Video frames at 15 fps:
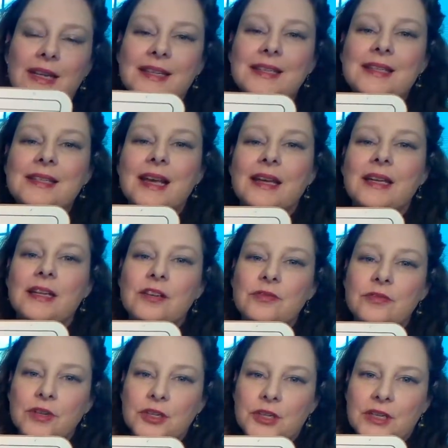in second
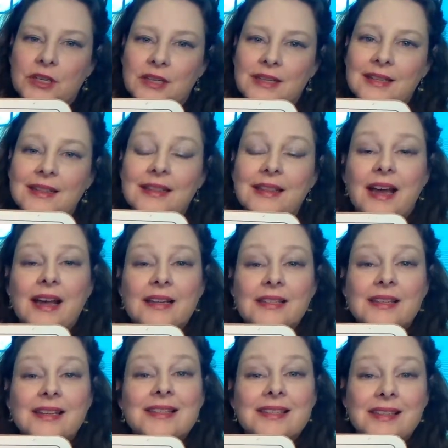inversion. That's
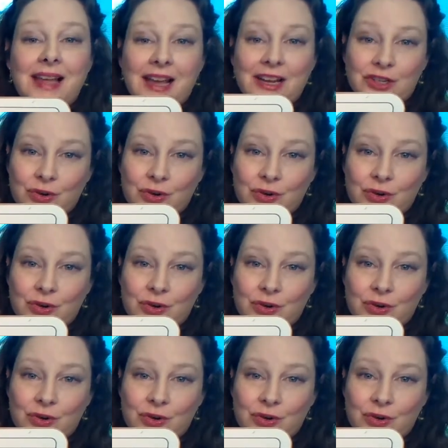a slash